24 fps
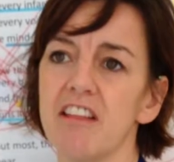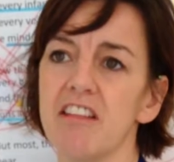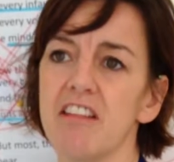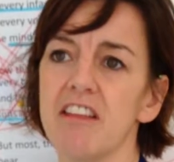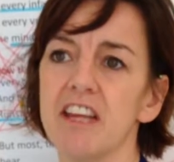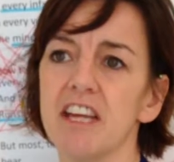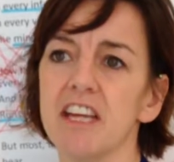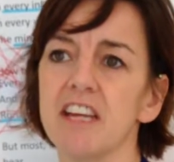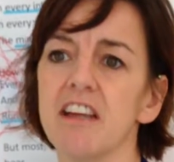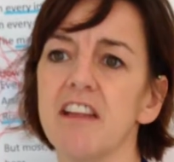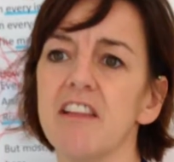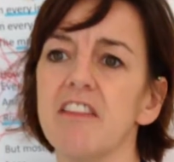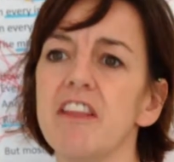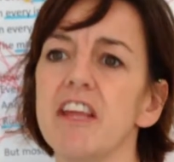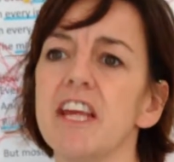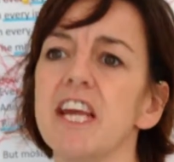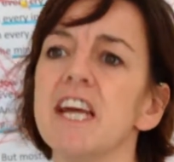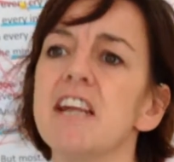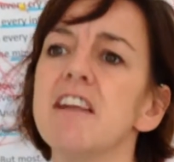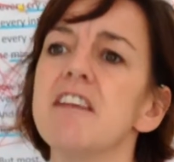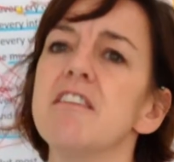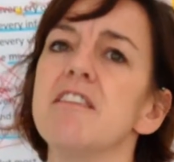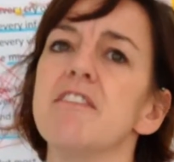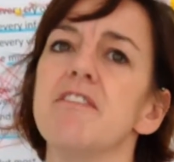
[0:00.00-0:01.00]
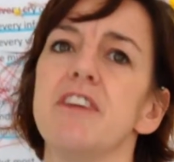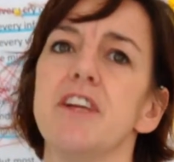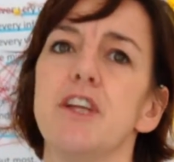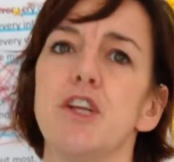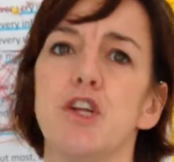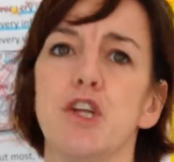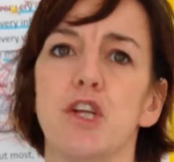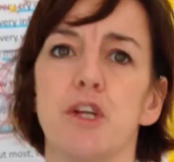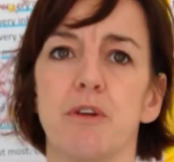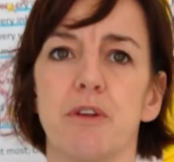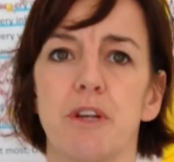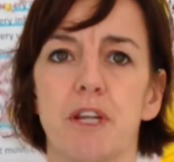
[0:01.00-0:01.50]
think at the end of
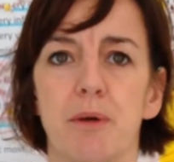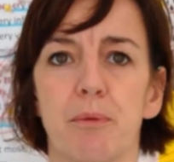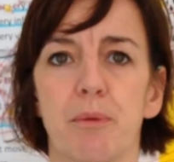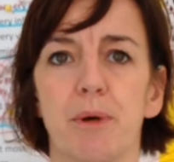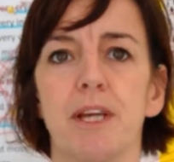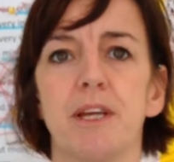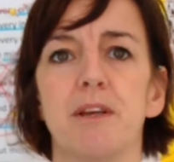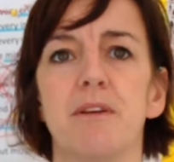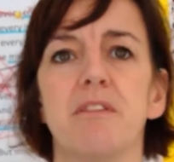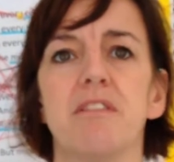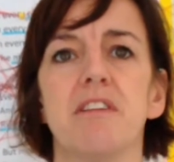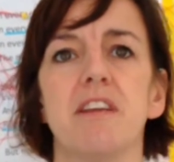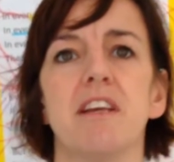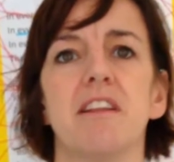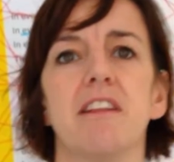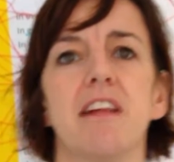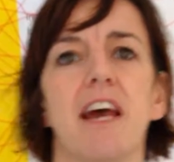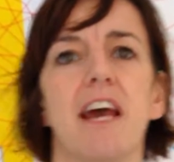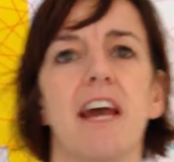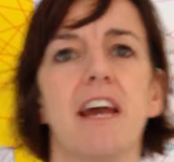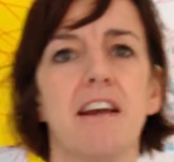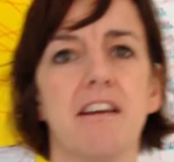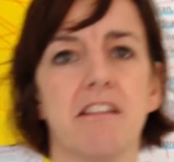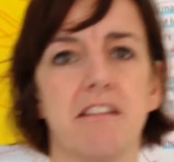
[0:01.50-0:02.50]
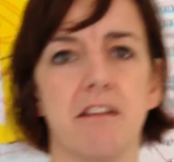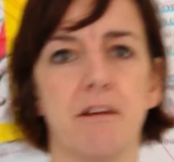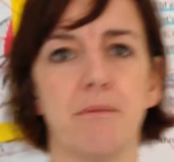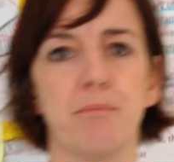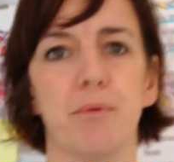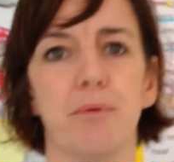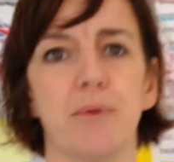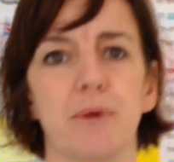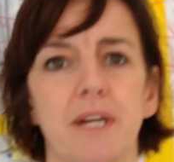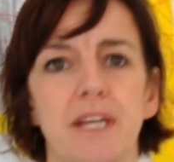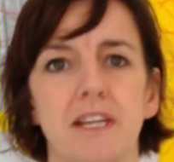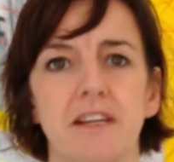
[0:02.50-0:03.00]
each unit, where you see their exit
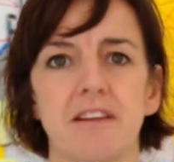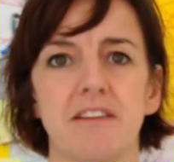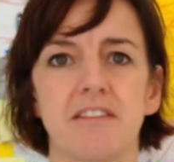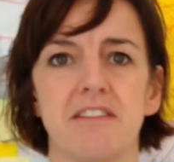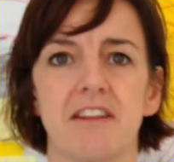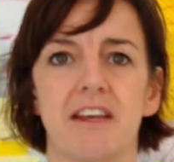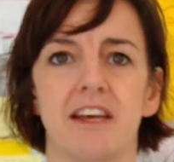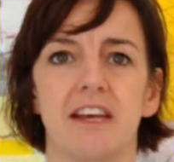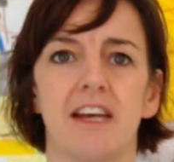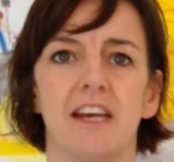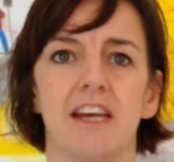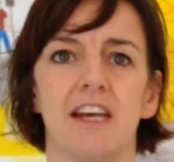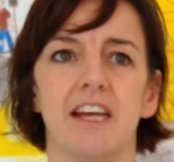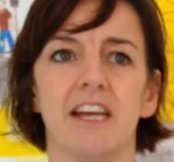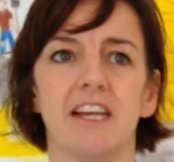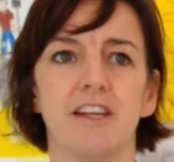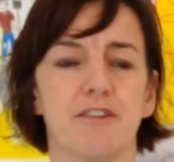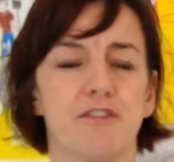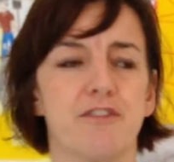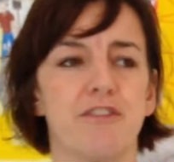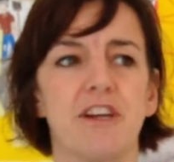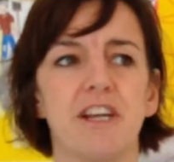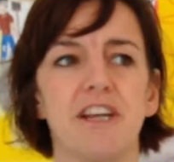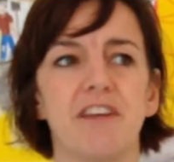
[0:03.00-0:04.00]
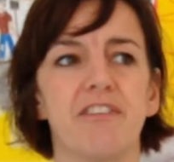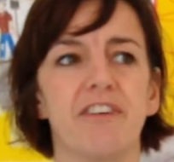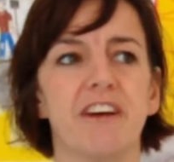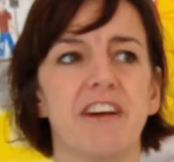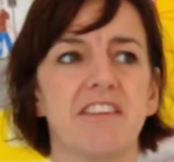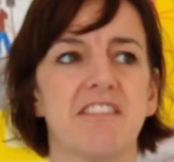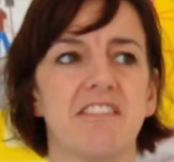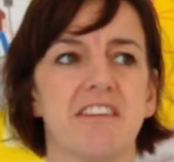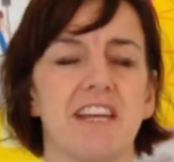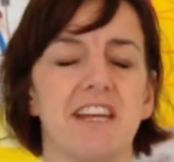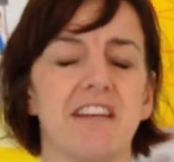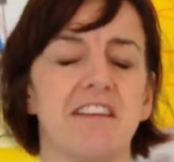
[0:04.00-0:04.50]
points, it's really
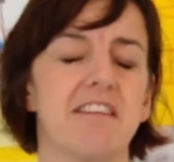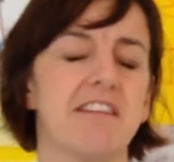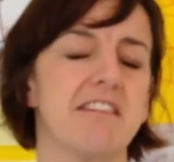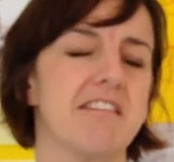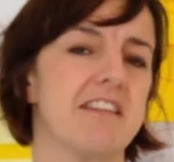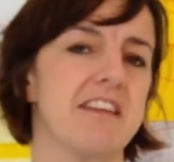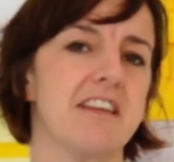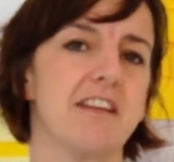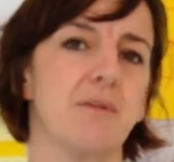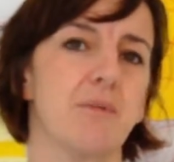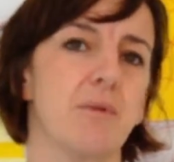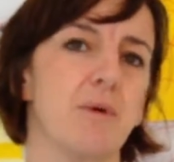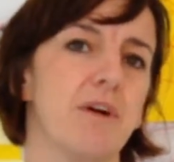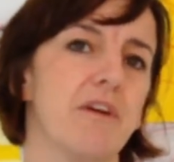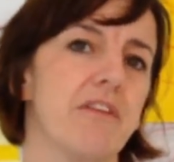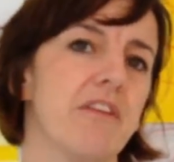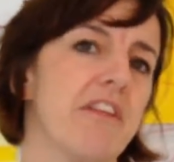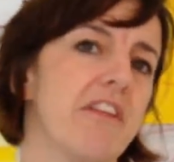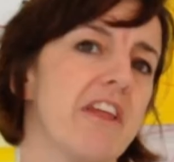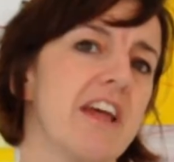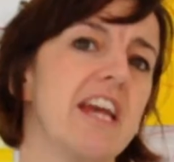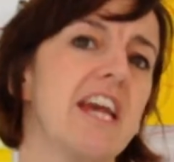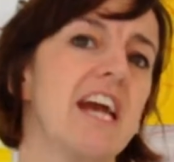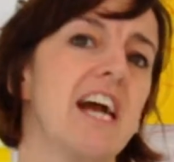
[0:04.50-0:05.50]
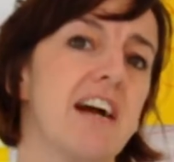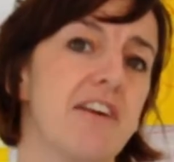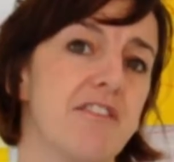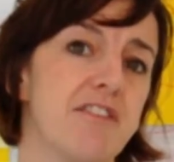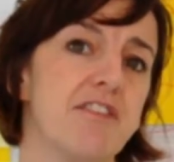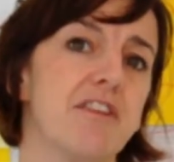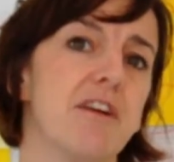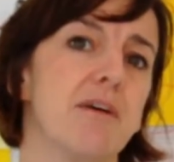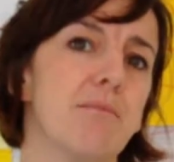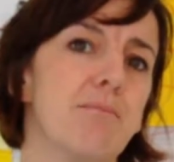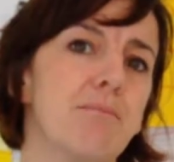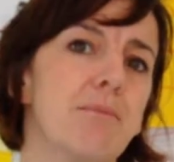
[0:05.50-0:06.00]
fascinating to see the work that they have
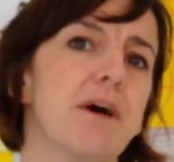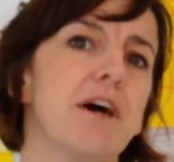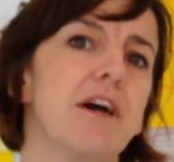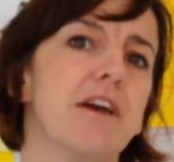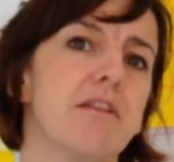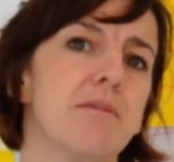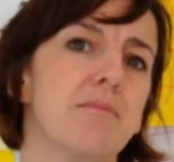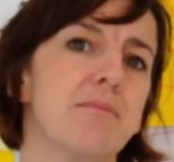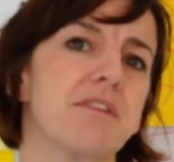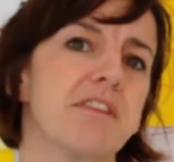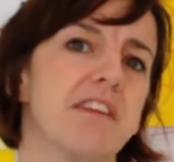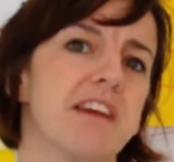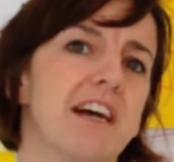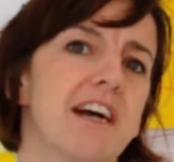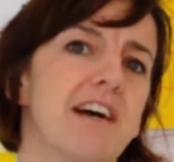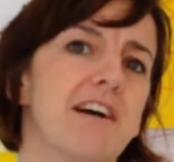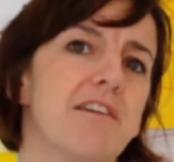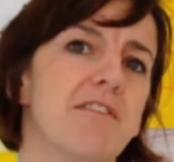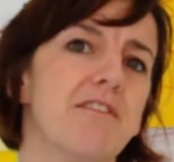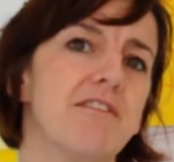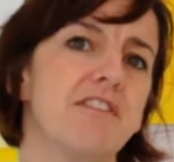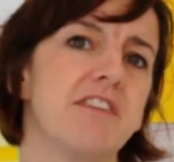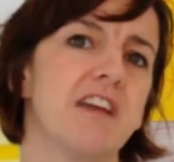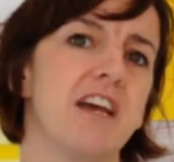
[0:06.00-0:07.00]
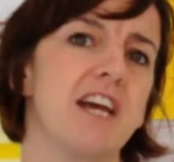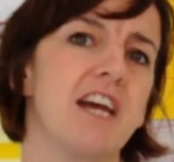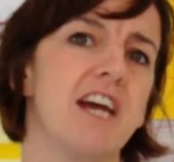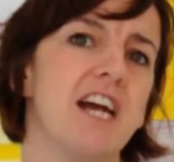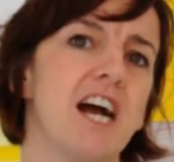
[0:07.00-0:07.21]
done by themselves.